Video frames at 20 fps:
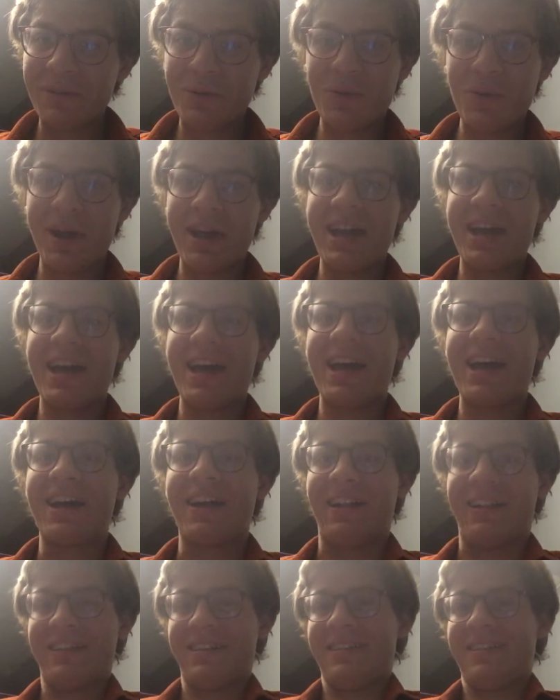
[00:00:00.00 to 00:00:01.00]

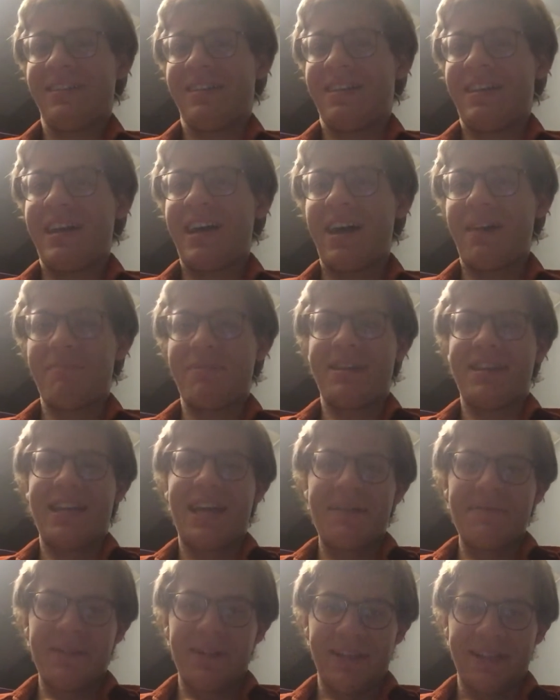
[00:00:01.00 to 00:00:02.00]
Well, how
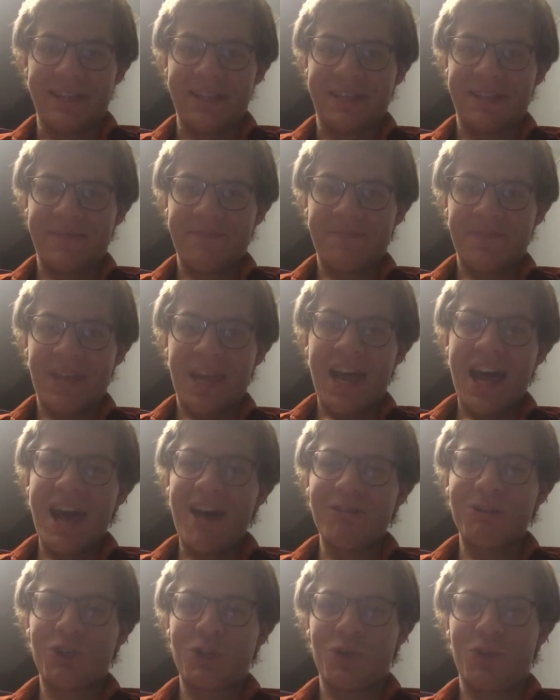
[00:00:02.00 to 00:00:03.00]
benevolent.
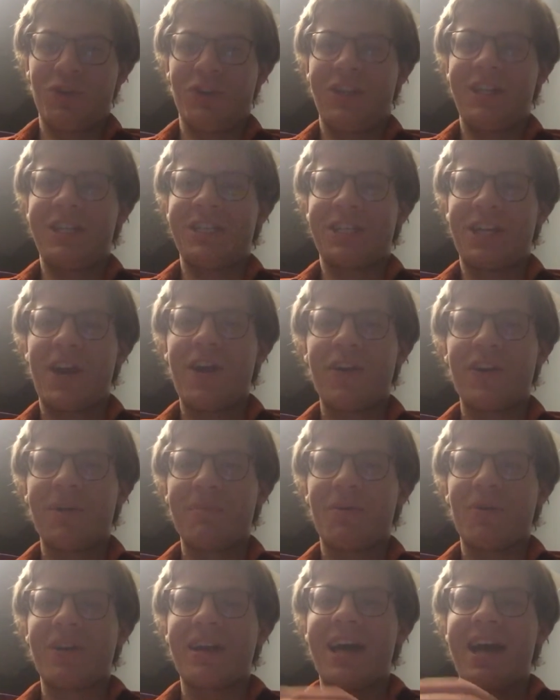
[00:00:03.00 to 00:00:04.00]
How truly
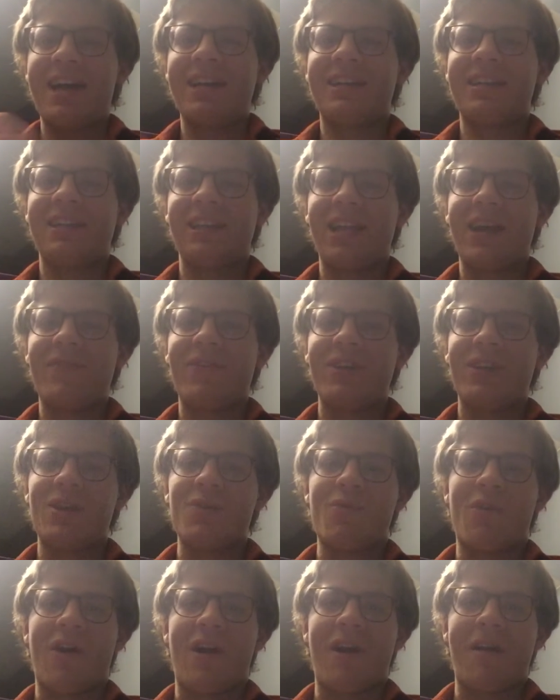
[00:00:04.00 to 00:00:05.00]
charitable, kind, and loving
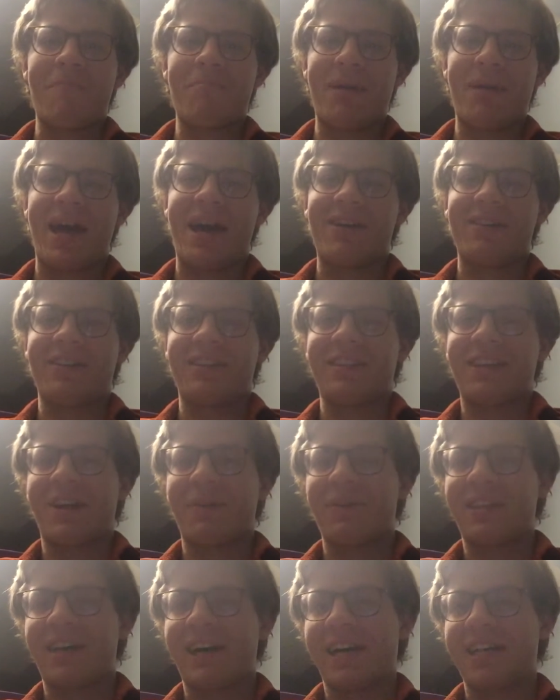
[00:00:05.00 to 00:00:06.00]
you are, pouting there
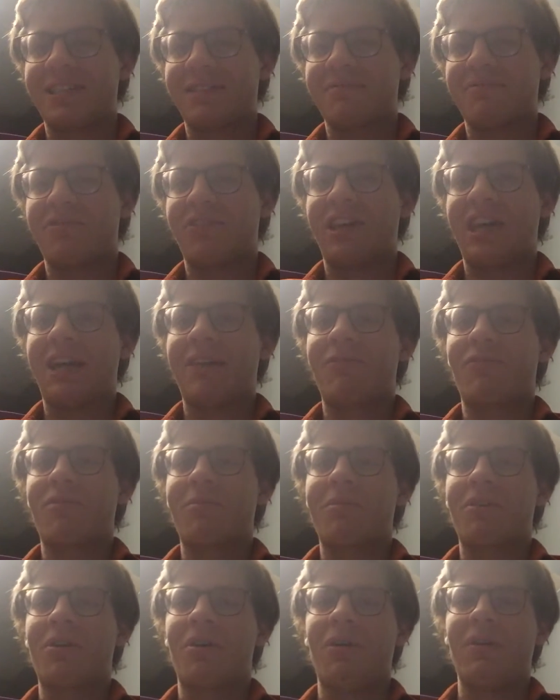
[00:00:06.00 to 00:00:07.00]
with eyes inflamed
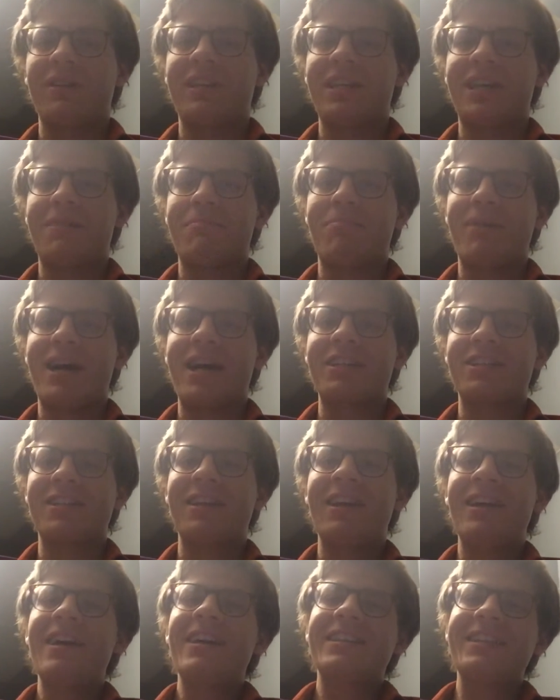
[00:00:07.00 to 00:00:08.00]
from cold, dead passion,
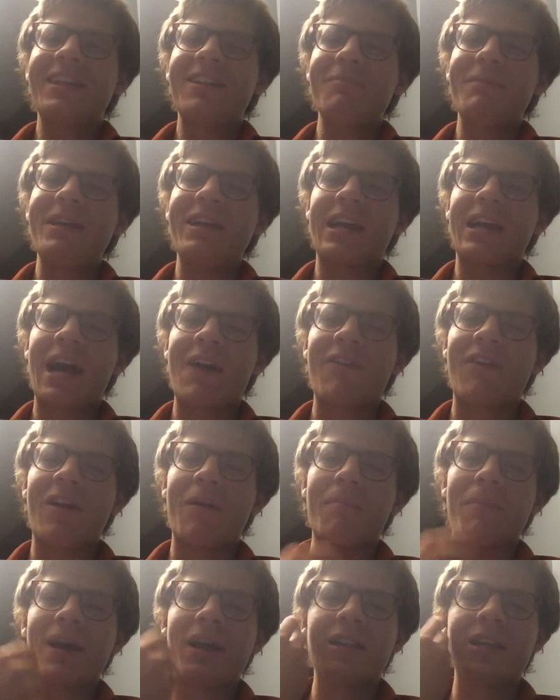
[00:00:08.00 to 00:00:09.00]
telling me to cover
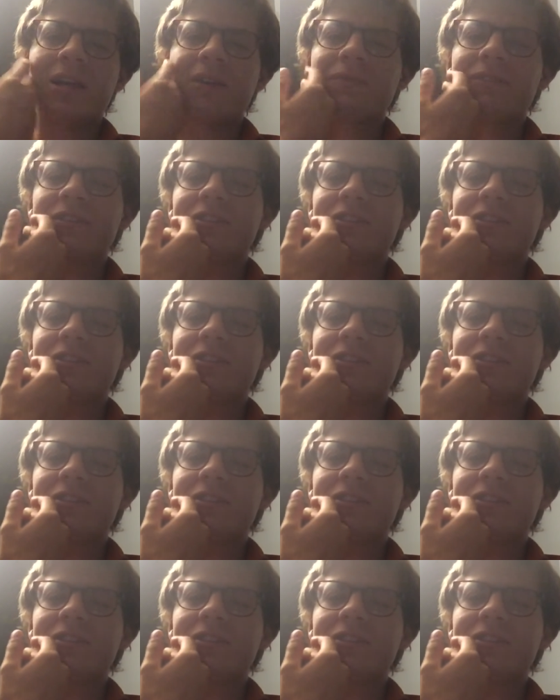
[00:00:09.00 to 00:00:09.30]
up my lovely,